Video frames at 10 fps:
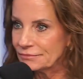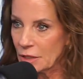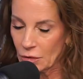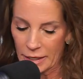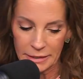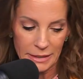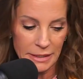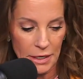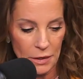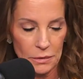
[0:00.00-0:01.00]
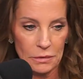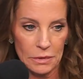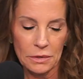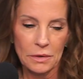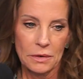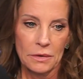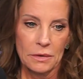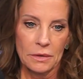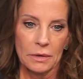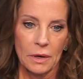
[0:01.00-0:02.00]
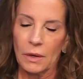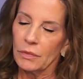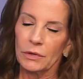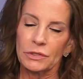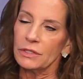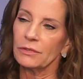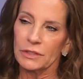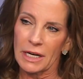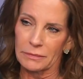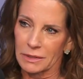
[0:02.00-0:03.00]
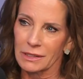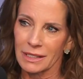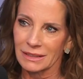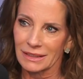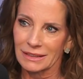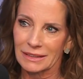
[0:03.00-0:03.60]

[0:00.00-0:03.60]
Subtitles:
All right. So there's different types of closets.